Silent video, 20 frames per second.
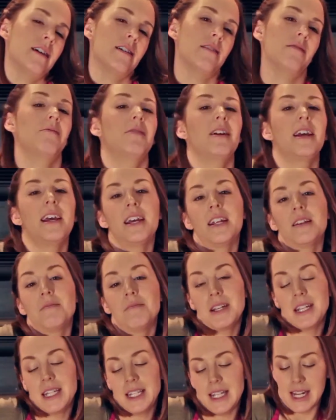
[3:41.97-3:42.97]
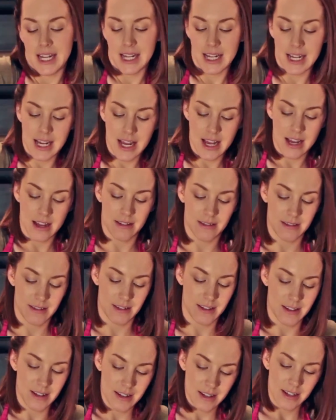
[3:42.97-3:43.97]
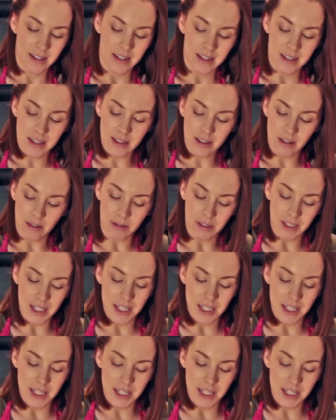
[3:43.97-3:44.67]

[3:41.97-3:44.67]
we're hand mixing slowly